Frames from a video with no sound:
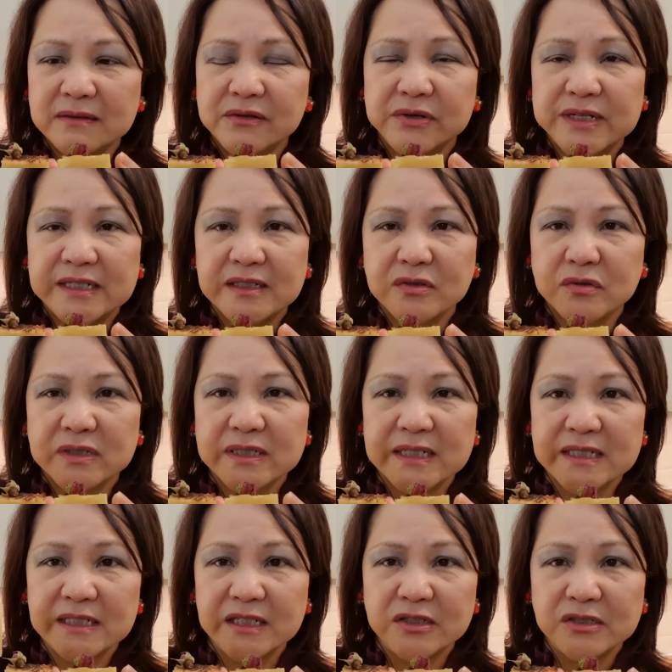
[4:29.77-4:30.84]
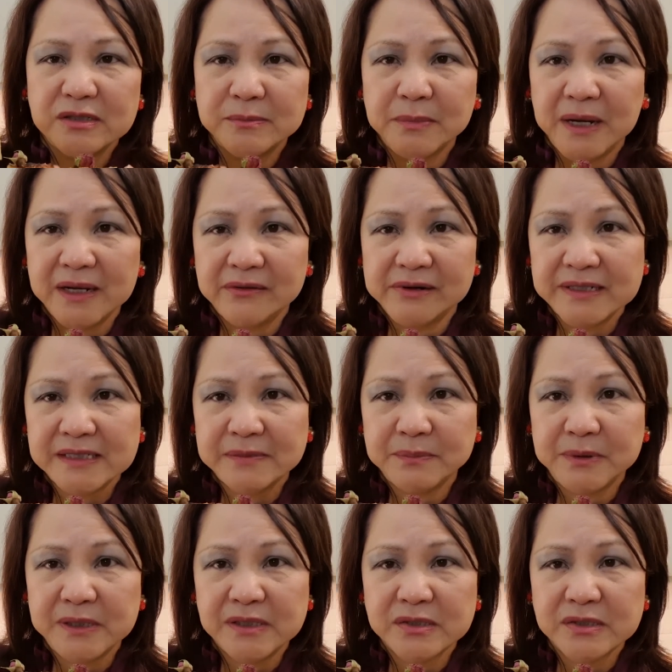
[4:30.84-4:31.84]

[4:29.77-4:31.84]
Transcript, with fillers: grated coconut in my recipe